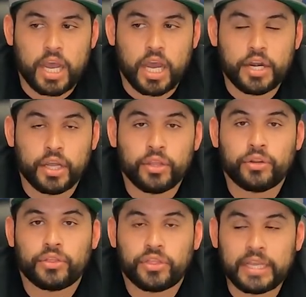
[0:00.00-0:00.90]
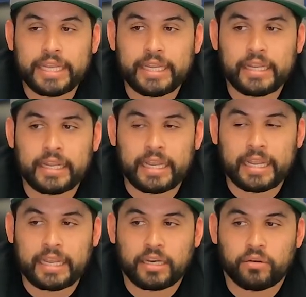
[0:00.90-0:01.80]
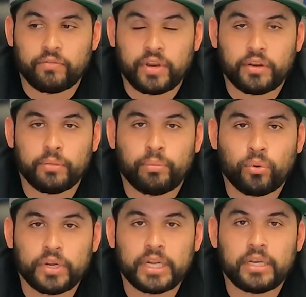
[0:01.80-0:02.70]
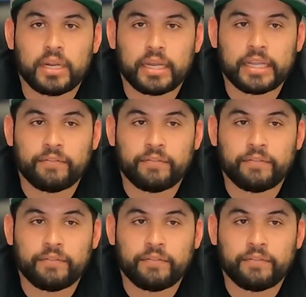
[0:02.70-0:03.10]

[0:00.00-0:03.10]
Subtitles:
another thing, and very important,